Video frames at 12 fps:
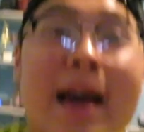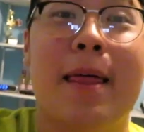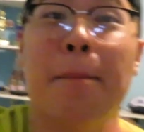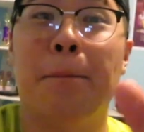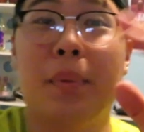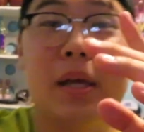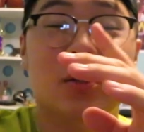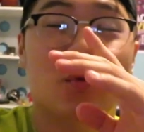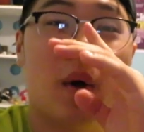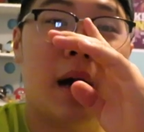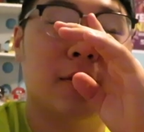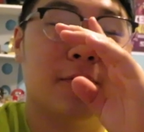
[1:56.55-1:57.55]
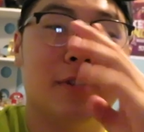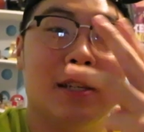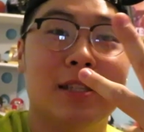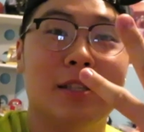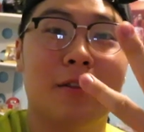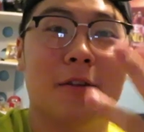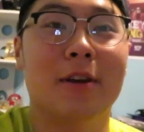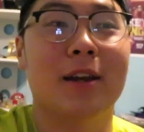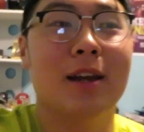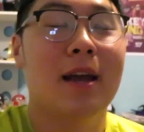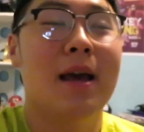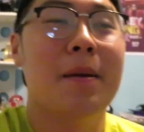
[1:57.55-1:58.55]
gotta binge watch for season
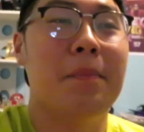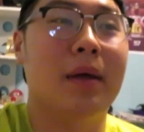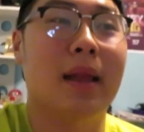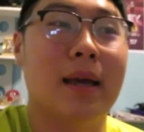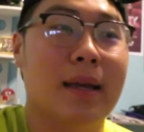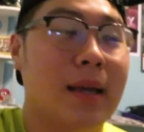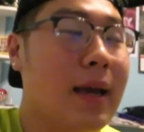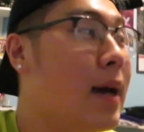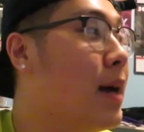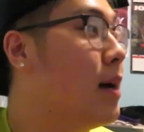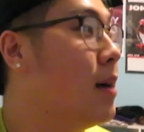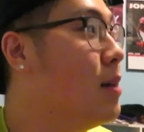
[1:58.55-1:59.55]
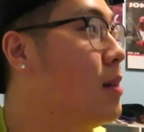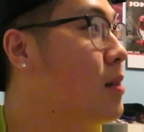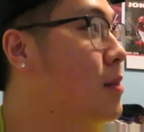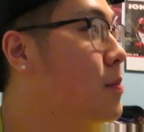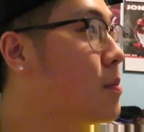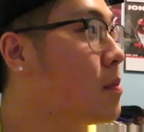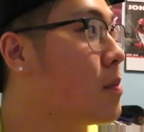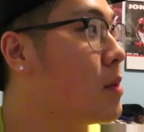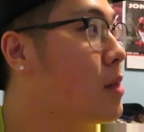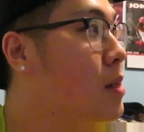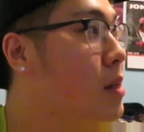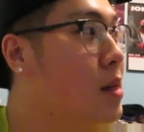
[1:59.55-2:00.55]
3. But like, yeah.
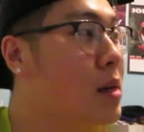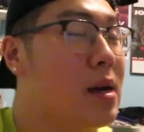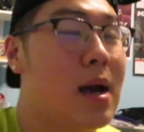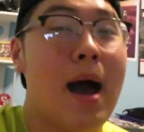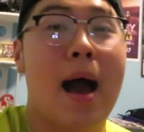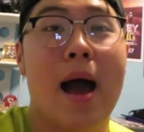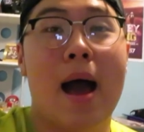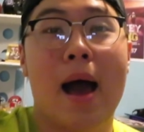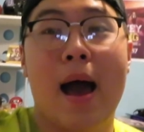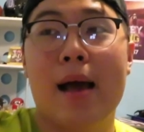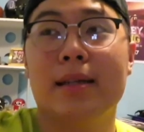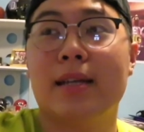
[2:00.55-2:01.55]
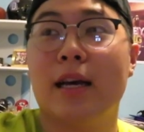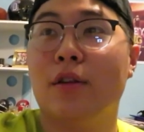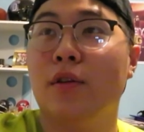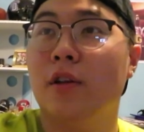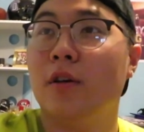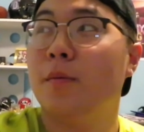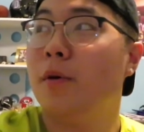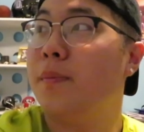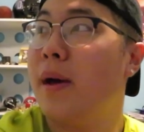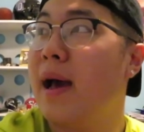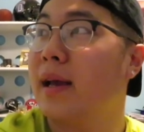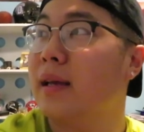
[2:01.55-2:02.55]
I just gotta do a little more
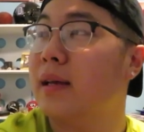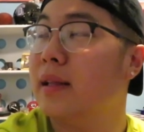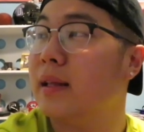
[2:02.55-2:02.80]
packing,